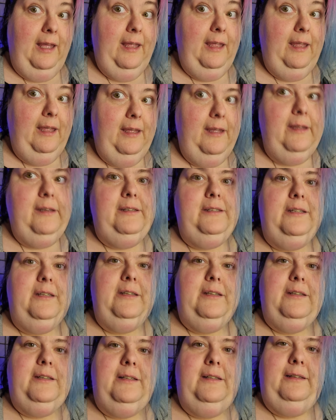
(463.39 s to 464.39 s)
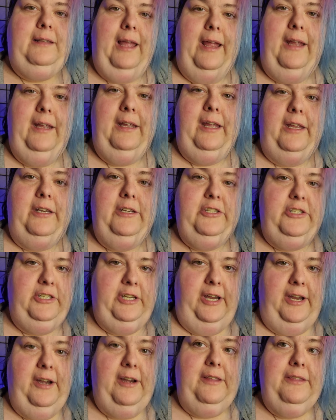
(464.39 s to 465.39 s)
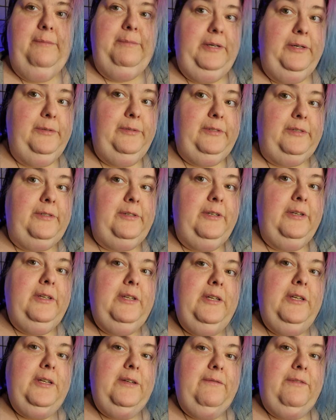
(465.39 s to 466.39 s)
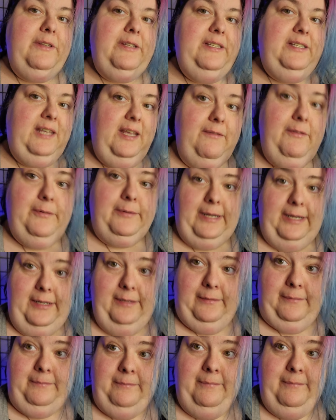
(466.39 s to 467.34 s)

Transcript: And like and share the post for this giveaway.